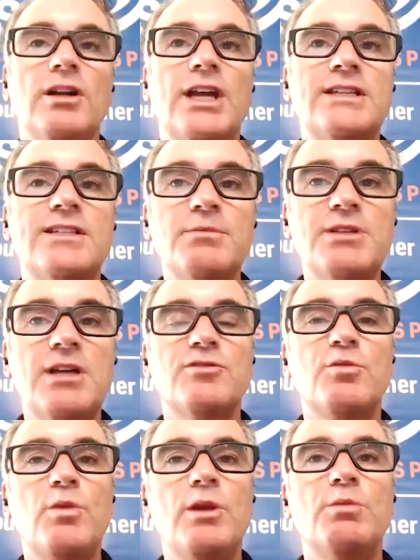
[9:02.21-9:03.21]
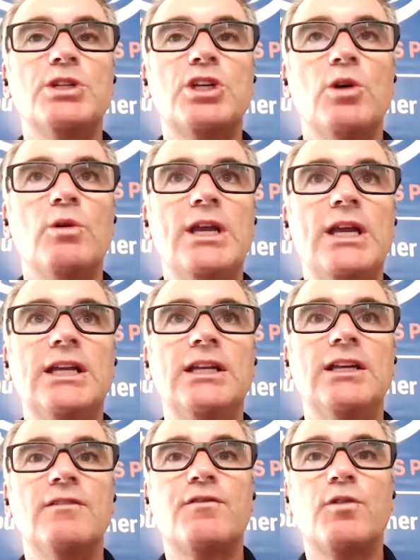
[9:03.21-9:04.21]
and sometimes when we would go
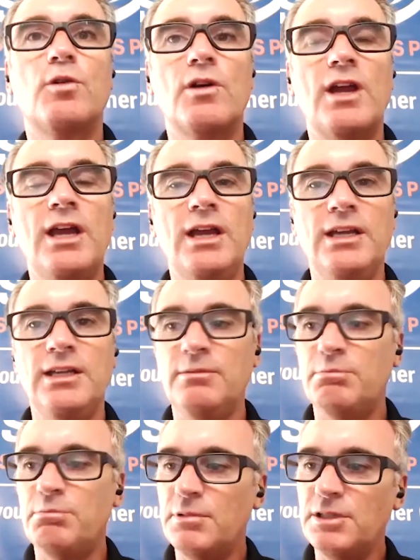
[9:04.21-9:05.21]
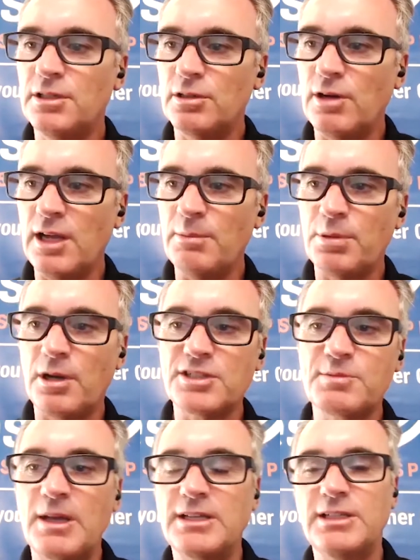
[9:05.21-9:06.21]
in for a you know a
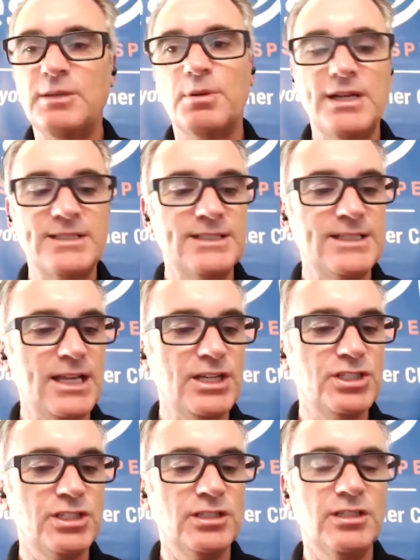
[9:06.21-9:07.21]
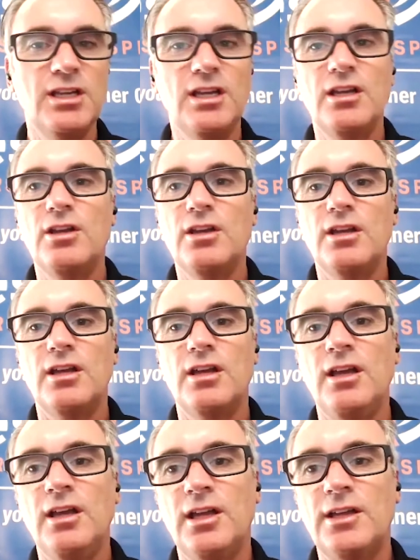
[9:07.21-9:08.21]
prospecting presentation
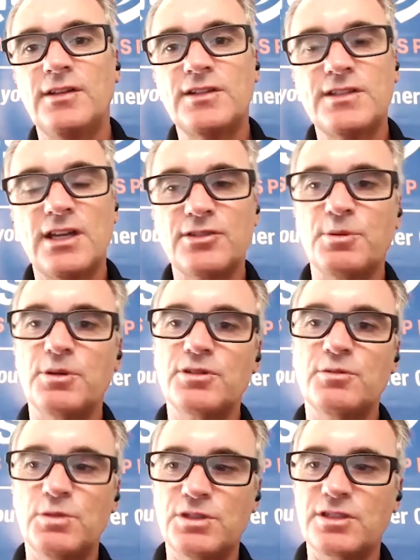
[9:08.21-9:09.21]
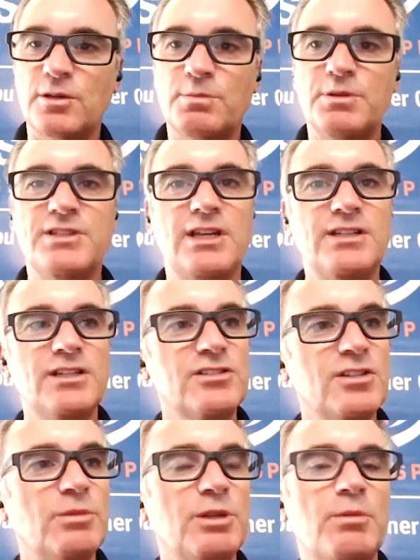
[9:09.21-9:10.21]
uh, the salesperson would start presenting
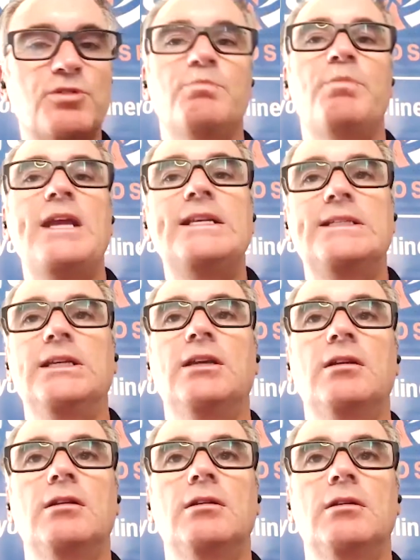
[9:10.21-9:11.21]
some of the most basic